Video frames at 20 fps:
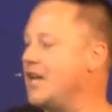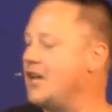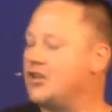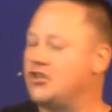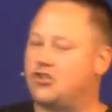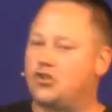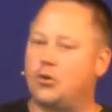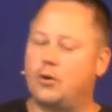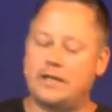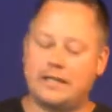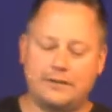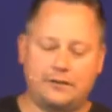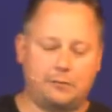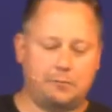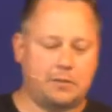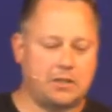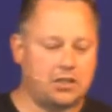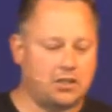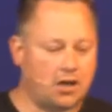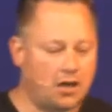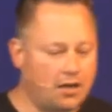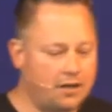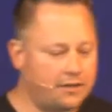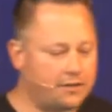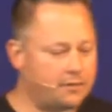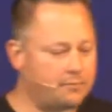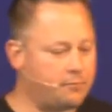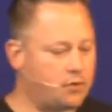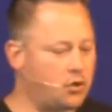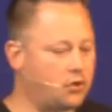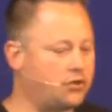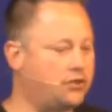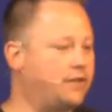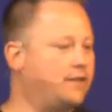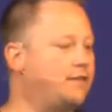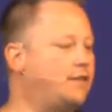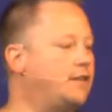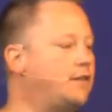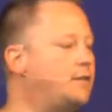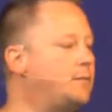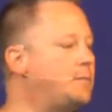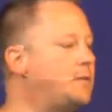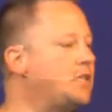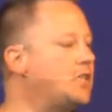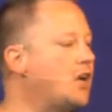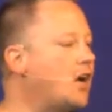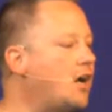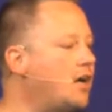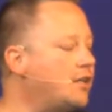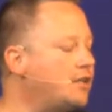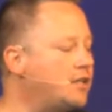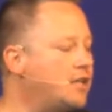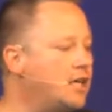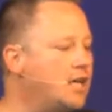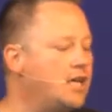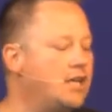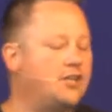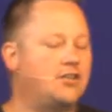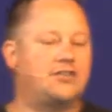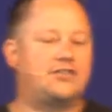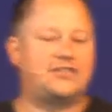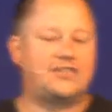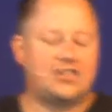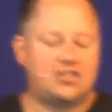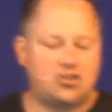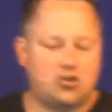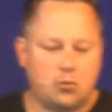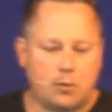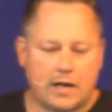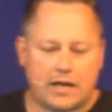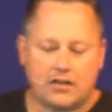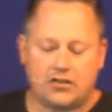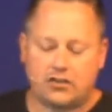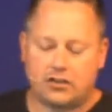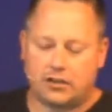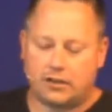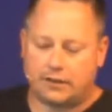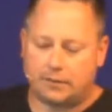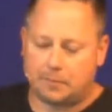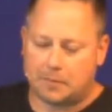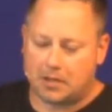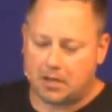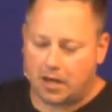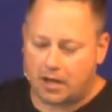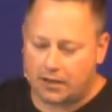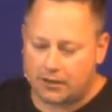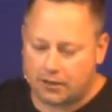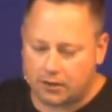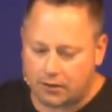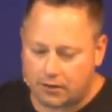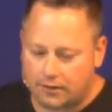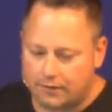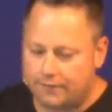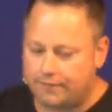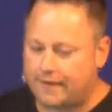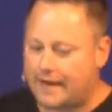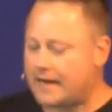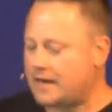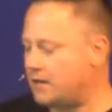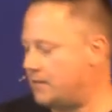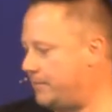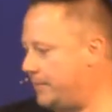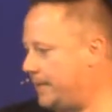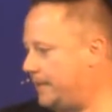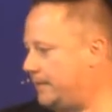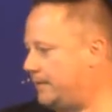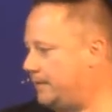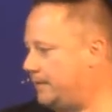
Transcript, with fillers: Joy is beyond emotions, it's beyond your situation, it's beyond your environment.